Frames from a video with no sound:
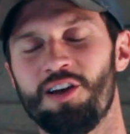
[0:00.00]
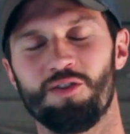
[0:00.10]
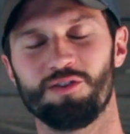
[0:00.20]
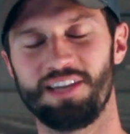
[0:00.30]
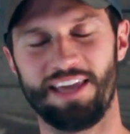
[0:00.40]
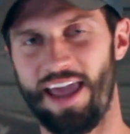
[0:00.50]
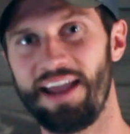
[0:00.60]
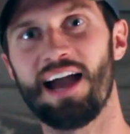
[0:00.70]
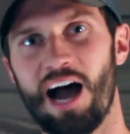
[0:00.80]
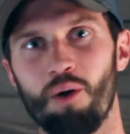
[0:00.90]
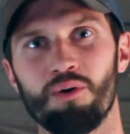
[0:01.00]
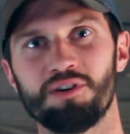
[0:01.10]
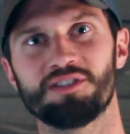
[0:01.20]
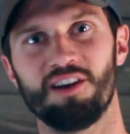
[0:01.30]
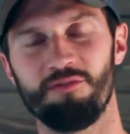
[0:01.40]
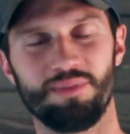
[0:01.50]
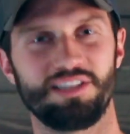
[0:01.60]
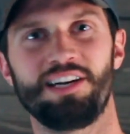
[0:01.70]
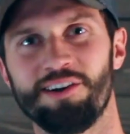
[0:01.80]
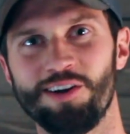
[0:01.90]
There's like eight hours of
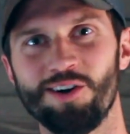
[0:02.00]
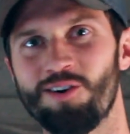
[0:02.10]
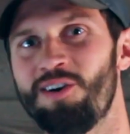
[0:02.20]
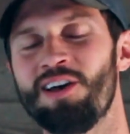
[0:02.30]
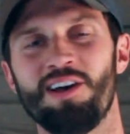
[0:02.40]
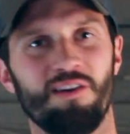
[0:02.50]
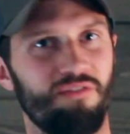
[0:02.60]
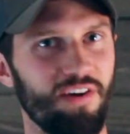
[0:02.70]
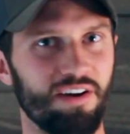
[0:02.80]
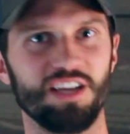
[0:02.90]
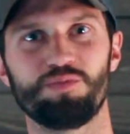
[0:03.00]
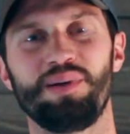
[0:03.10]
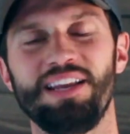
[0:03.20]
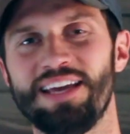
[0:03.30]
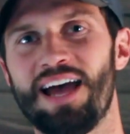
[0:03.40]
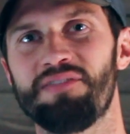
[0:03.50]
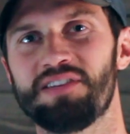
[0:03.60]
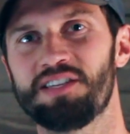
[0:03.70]
material, various P D Fs.